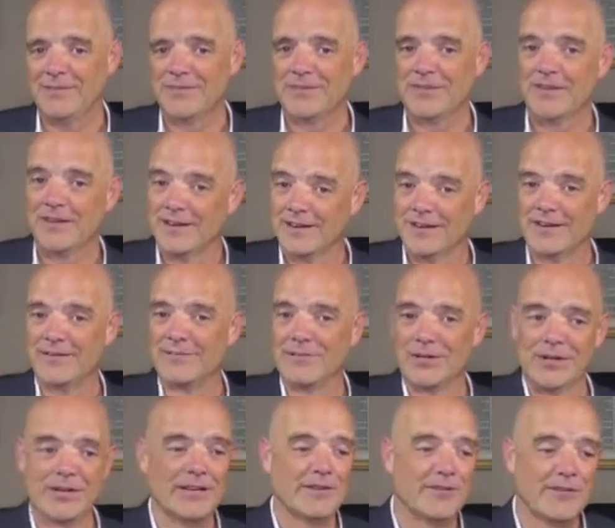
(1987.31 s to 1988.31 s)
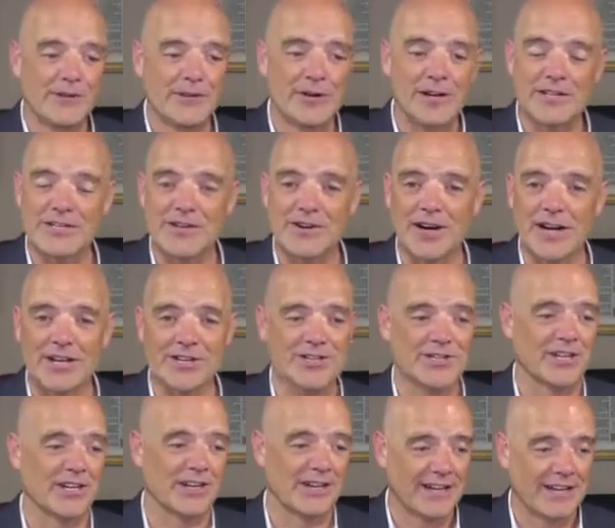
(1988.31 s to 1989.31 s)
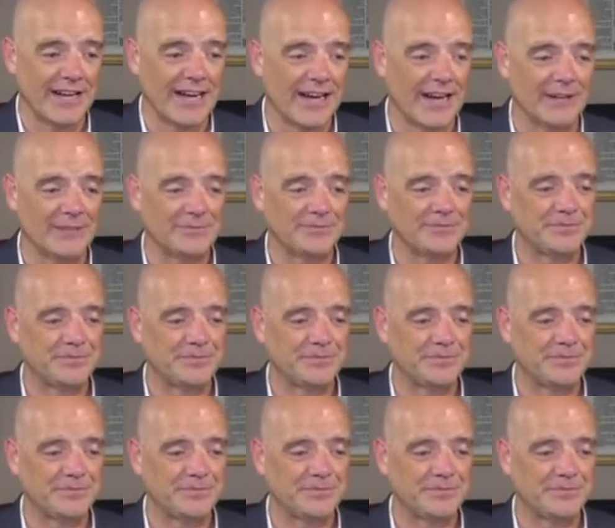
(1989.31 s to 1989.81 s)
They didn't believe in the resurrection. Now,